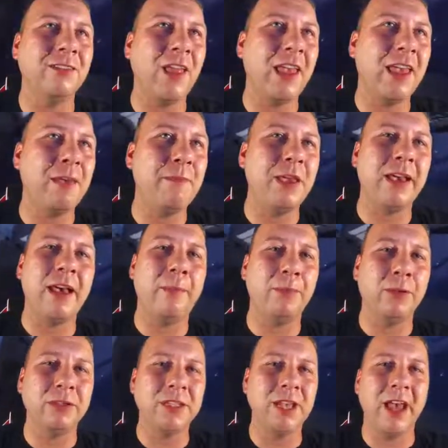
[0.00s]
they hit me a
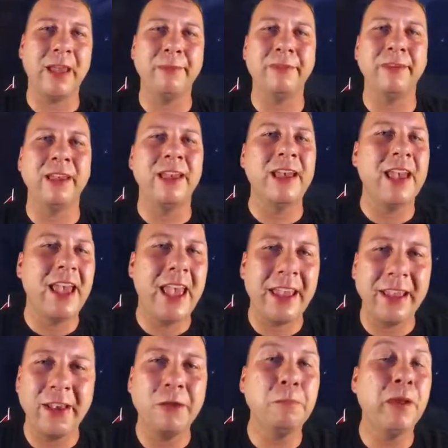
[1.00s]
couple of times.
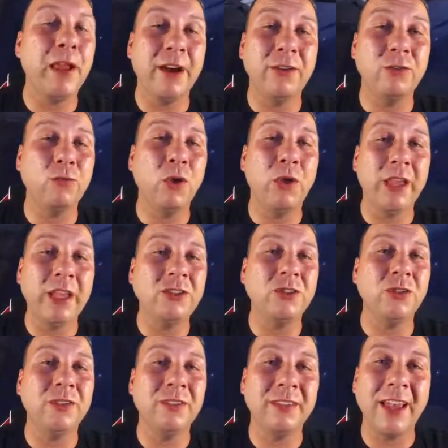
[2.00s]
And good players will hit
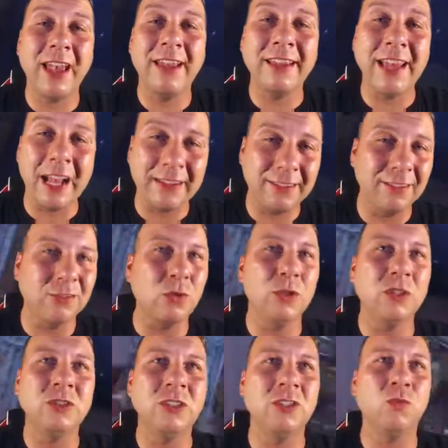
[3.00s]
you and say, that's the
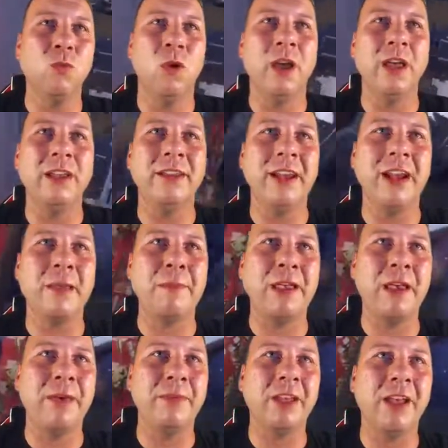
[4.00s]
squishiest one, and then I
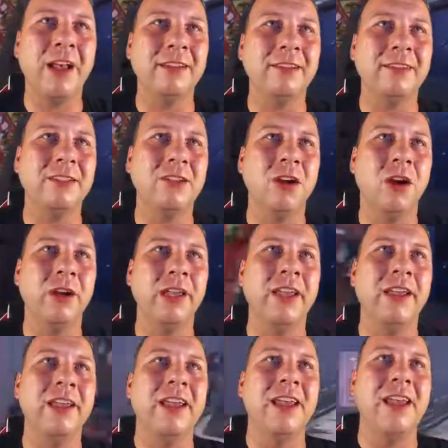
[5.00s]
become the constant target.
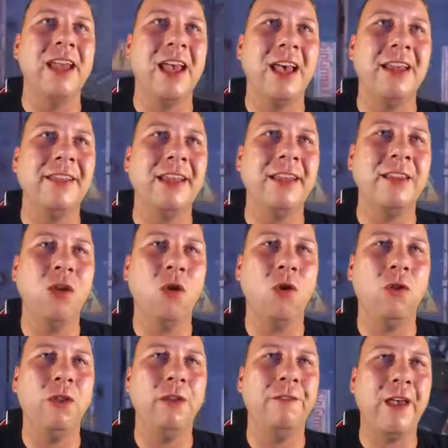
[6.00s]
And then the
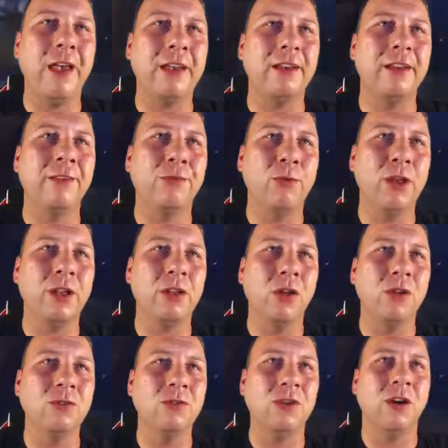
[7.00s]
whole effect of what
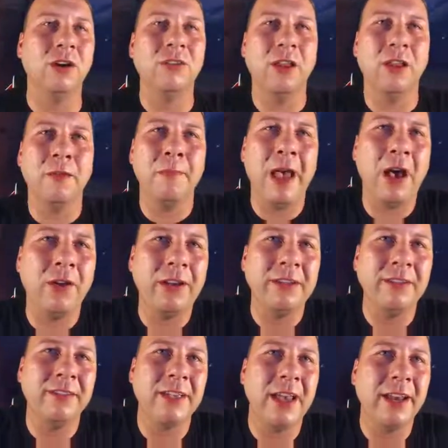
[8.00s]
Lone Star is all about, it
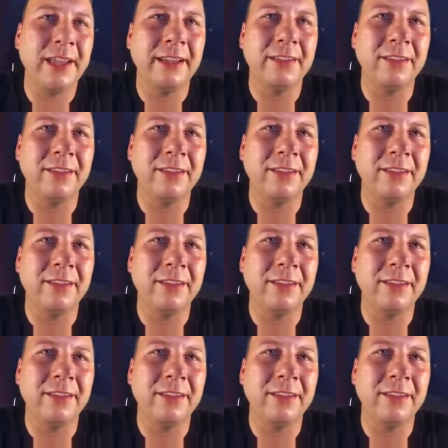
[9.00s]
just kind of gets